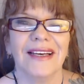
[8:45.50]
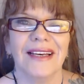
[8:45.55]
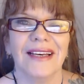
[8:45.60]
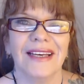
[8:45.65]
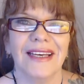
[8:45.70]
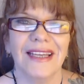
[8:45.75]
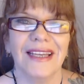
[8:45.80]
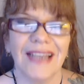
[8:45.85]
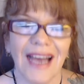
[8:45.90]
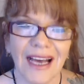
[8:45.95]

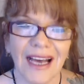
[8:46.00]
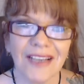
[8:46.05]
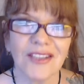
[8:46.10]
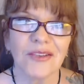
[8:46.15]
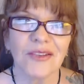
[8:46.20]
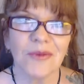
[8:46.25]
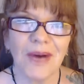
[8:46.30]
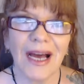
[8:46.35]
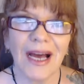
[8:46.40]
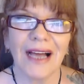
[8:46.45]
In
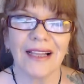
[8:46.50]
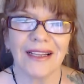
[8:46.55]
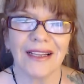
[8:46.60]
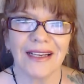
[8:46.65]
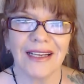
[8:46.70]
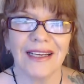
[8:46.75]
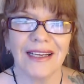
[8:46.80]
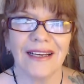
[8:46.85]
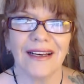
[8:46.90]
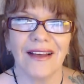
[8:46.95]

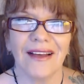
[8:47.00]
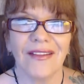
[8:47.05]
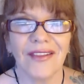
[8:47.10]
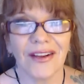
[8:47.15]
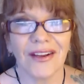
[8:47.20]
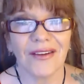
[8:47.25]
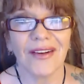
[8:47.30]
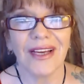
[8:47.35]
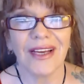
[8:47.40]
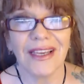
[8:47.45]
actuality,
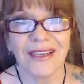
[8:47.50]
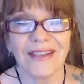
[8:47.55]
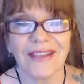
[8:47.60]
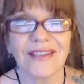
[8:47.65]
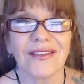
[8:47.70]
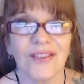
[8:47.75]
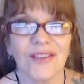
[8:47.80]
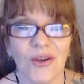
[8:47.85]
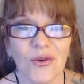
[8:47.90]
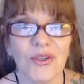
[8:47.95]
there
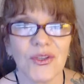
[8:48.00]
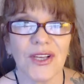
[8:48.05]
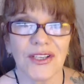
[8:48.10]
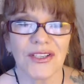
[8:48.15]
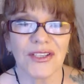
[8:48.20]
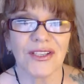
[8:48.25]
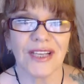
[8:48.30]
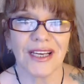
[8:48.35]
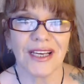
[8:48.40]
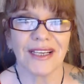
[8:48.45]
is no such
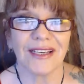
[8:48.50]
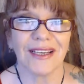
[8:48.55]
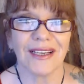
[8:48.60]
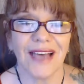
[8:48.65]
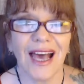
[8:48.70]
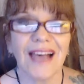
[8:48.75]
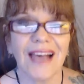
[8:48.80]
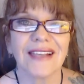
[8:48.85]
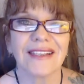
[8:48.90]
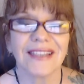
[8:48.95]
thing
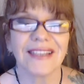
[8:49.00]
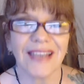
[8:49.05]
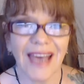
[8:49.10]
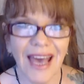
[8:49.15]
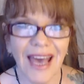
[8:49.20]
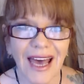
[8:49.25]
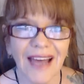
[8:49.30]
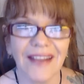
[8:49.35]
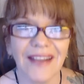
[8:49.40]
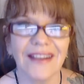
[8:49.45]
as
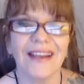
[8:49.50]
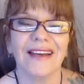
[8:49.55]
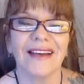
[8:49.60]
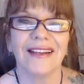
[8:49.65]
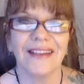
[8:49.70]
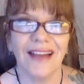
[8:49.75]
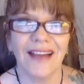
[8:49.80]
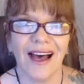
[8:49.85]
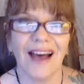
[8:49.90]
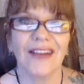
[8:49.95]

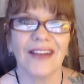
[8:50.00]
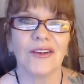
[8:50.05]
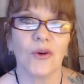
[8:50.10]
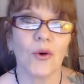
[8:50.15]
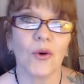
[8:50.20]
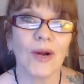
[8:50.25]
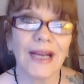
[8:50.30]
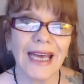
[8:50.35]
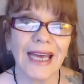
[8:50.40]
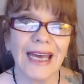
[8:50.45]
cannot
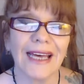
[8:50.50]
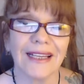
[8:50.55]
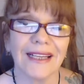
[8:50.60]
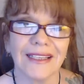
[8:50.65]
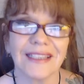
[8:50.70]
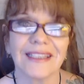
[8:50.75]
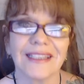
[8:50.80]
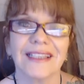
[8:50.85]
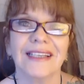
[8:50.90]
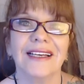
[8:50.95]
or
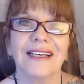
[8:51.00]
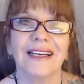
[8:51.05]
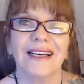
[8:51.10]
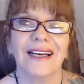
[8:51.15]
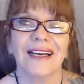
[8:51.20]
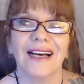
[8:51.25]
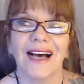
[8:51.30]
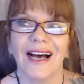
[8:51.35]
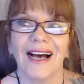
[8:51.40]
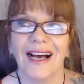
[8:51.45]
can't.
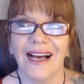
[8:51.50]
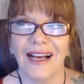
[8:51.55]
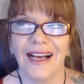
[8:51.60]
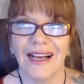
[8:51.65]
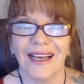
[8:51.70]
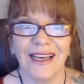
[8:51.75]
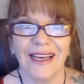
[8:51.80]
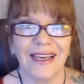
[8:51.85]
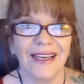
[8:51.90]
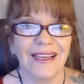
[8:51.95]

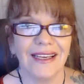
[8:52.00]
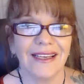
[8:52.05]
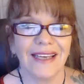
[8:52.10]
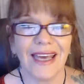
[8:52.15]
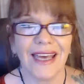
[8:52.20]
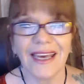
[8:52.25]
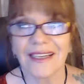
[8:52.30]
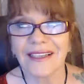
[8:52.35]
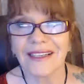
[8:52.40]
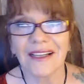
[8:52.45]
I
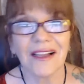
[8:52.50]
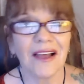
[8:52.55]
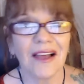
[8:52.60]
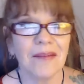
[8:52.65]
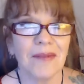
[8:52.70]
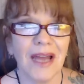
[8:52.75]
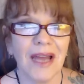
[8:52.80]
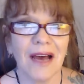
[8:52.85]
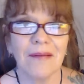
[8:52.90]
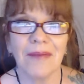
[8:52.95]
can't climb
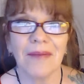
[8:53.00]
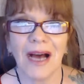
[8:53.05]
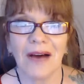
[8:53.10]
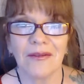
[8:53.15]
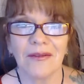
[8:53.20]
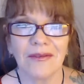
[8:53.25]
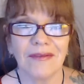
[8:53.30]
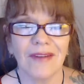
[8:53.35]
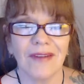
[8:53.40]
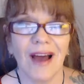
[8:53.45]
that
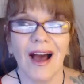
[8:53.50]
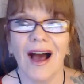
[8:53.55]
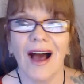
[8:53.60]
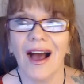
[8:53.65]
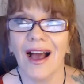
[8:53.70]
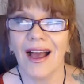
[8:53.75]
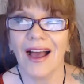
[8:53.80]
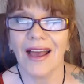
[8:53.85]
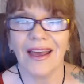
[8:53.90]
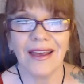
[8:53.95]
mountain.
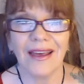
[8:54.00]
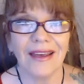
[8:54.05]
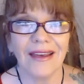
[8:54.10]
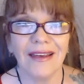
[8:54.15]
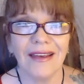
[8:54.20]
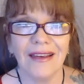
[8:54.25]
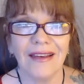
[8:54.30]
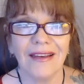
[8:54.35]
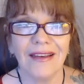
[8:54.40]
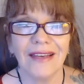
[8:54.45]

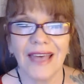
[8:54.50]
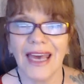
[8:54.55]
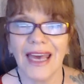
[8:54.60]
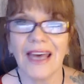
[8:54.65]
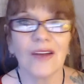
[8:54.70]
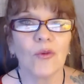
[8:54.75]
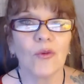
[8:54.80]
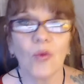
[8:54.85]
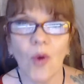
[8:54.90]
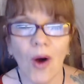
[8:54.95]
I
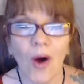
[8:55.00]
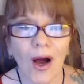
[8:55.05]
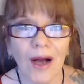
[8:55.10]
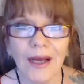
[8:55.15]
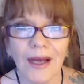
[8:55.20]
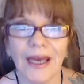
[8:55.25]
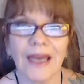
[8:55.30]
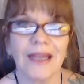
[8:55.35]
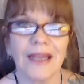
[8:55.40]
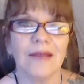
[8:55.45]
can't walk
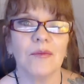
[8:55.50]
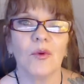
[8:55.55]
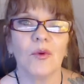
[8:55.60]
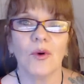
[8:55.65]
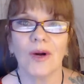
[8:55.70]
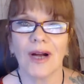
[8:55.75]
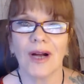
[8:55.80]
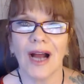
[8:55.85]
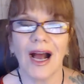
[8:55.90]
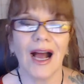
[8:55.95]

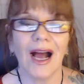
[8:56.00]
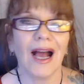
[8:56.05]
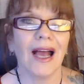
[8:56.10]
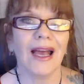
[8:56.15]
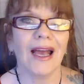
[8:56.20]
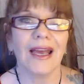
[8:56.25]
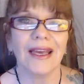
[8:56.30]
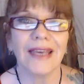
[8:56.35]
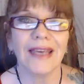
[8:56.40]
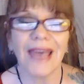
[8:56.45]
anymore.
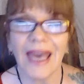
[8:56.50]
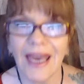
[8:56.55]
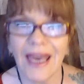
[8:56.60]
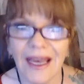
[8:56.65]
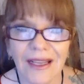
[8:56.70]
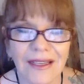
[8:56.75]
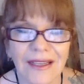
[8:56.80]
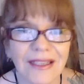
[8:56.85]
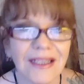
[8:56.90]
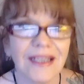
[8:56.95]
I
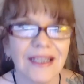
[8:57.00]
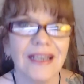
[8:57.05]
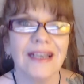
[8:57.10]
can't.